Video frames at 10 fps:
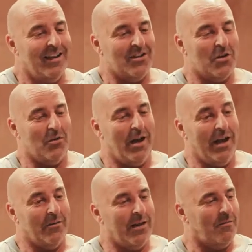So
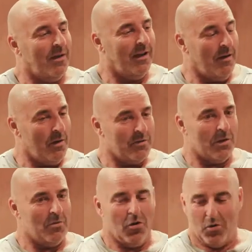anyway,
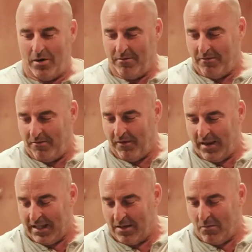it was all going
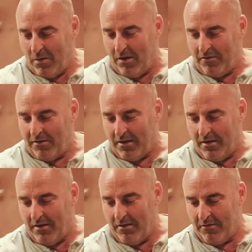fairly well
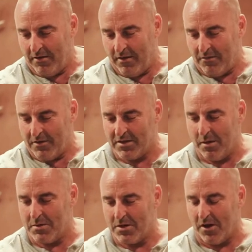for
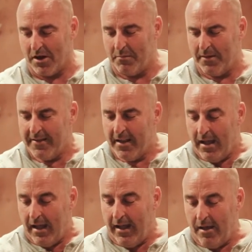some time.
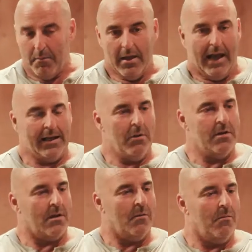And then one
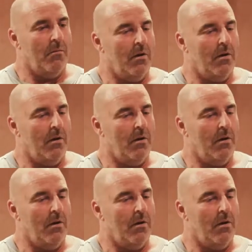time,